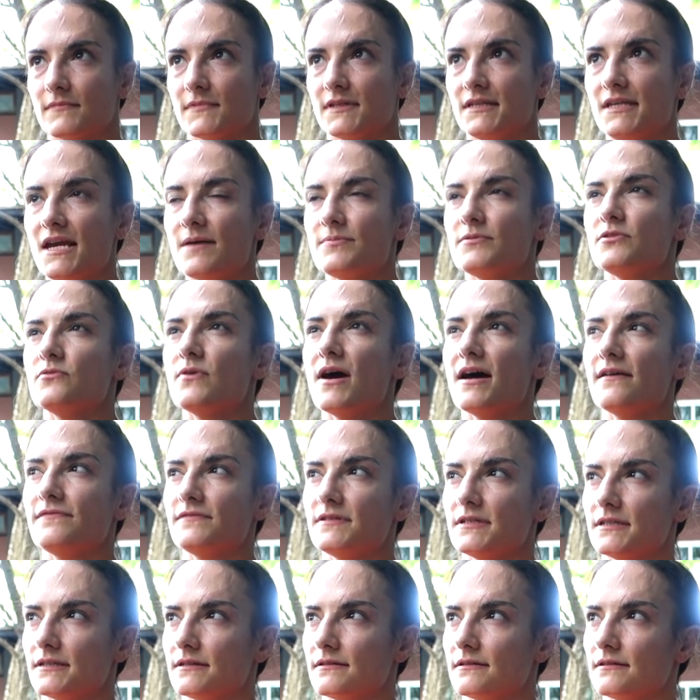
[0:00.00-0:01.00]
Yeah, but you have
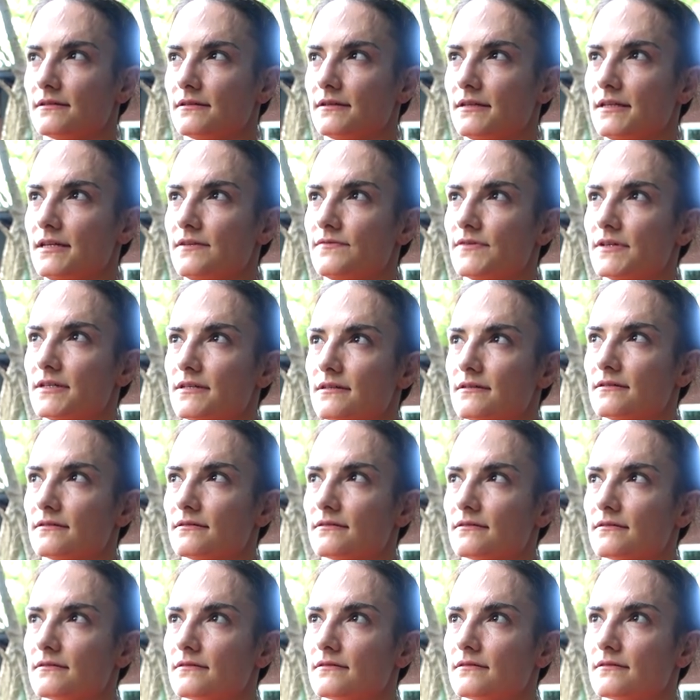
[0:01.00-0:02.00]
to even
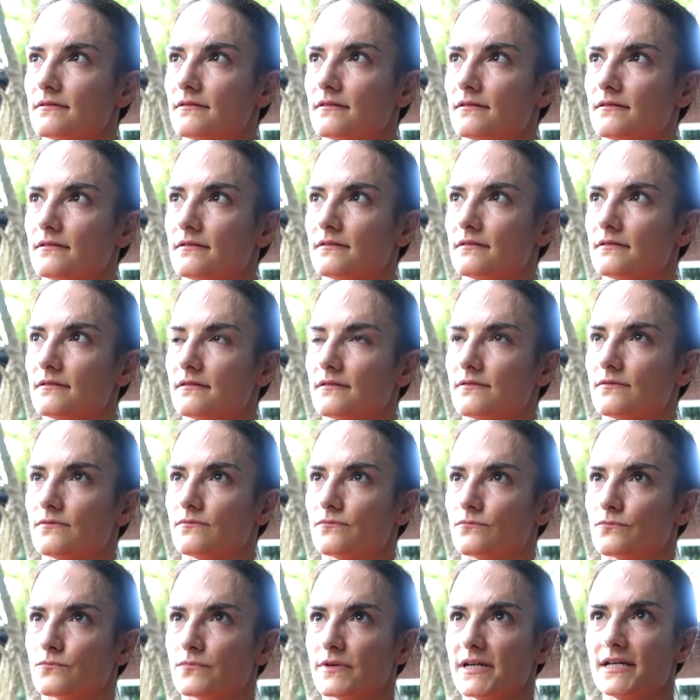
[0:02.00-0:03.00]

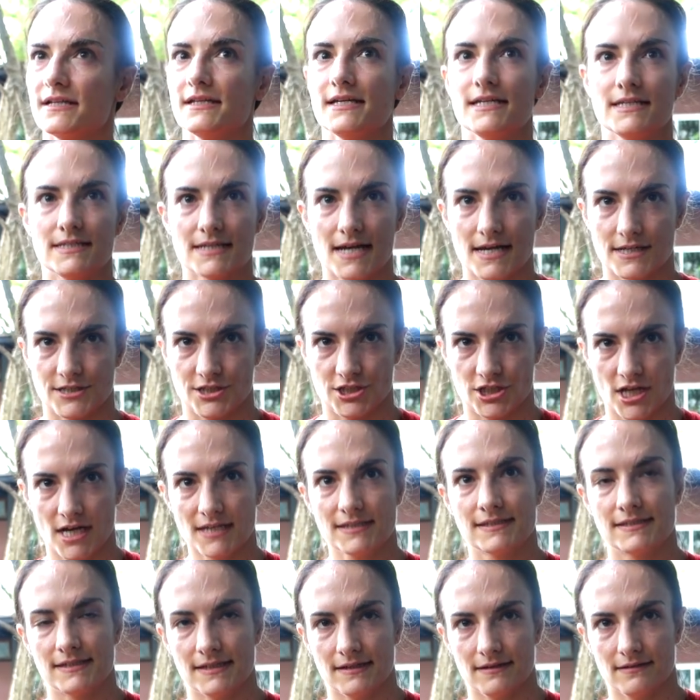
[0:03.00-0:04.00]
really
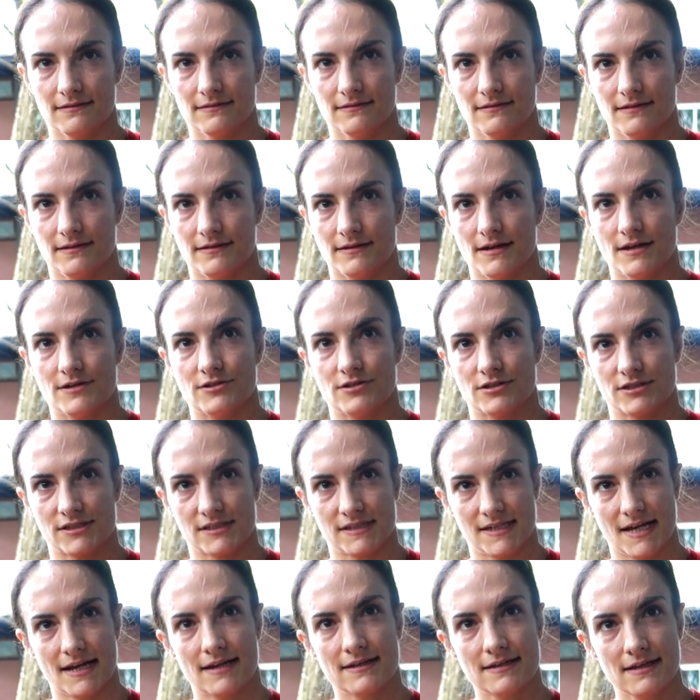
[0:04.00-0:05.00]
digest it and mm.
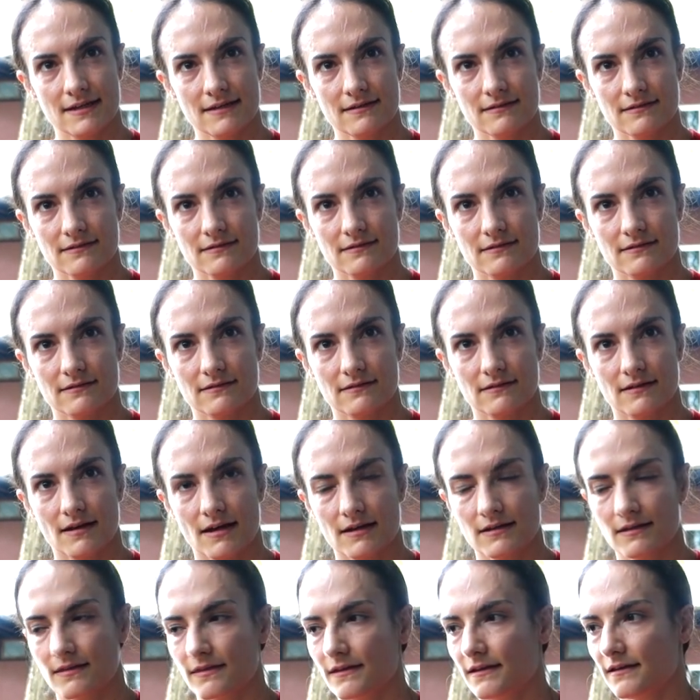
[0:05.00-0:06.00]
understand mm. it
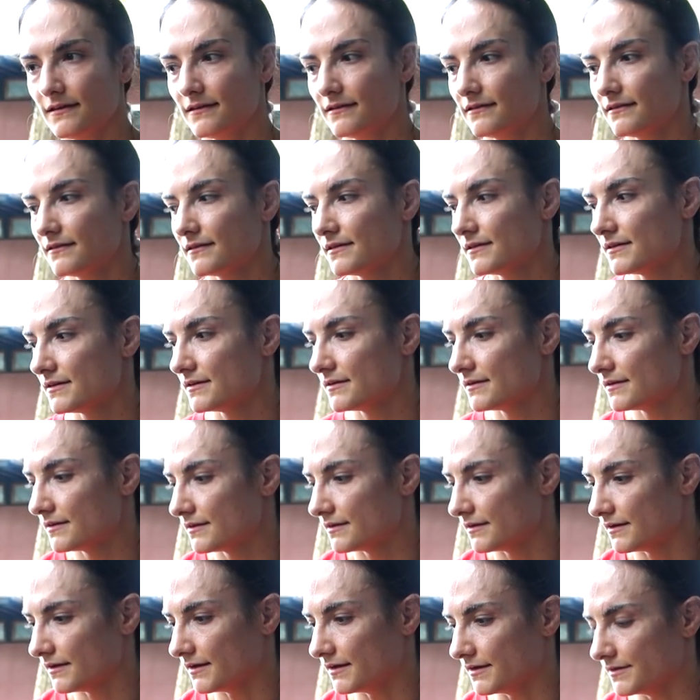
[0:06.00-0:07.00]
kind of thing.
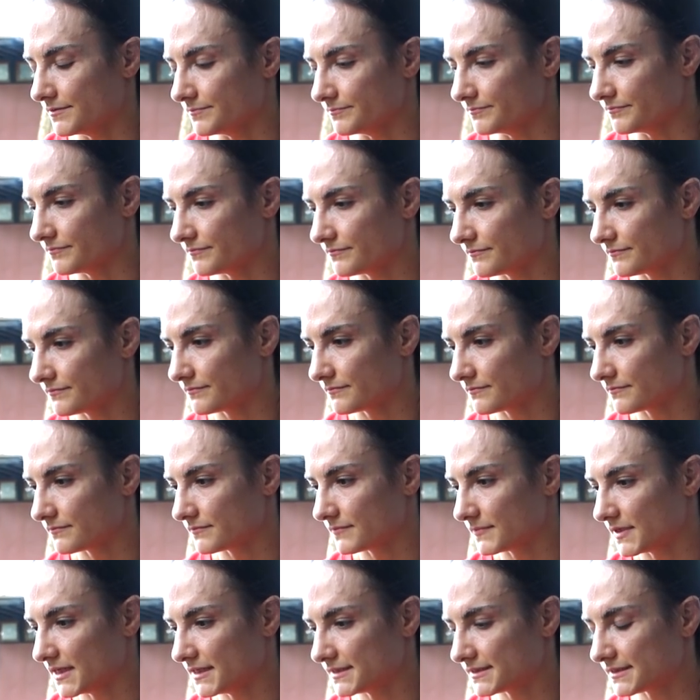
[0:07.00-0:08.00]
Um,
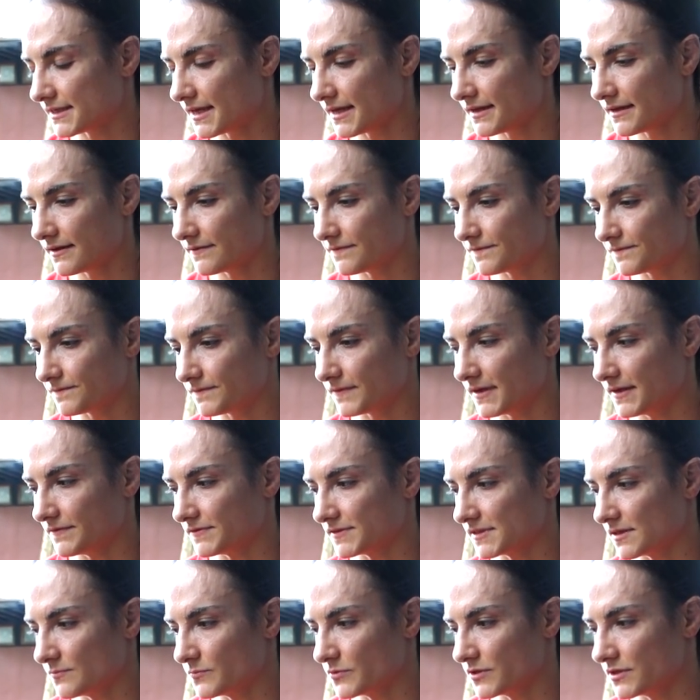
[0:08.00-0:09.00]
it's like if, if
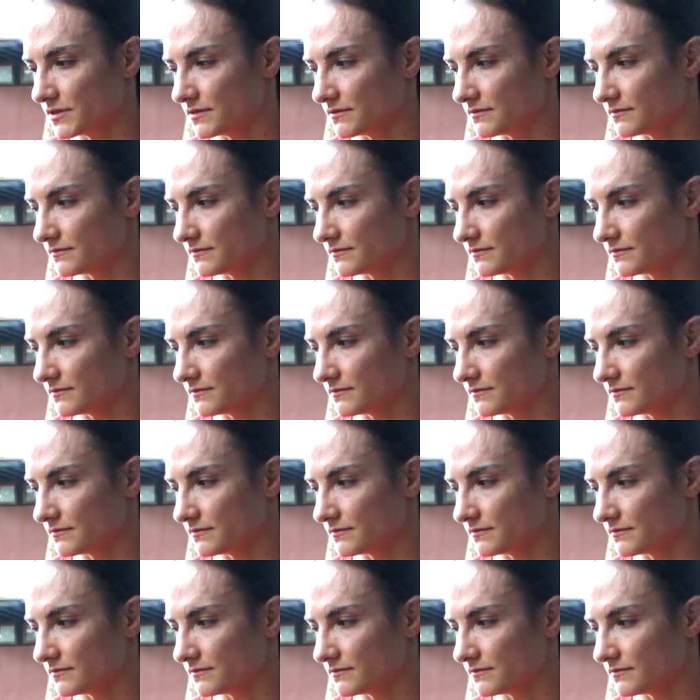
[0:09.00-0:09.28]
someone